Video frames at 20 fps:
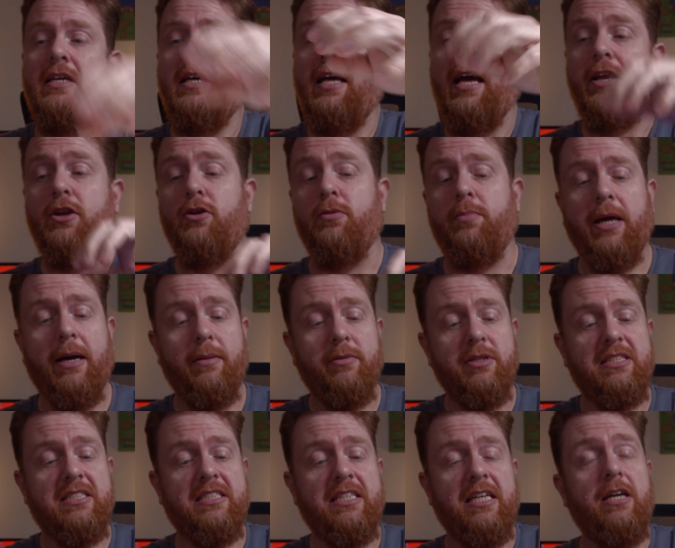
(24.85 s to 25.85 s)
And you'll be able to
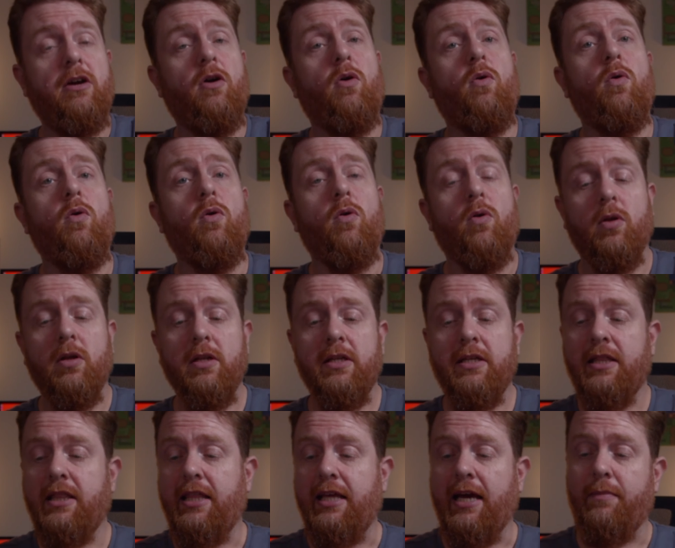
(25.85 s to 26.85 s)
see all the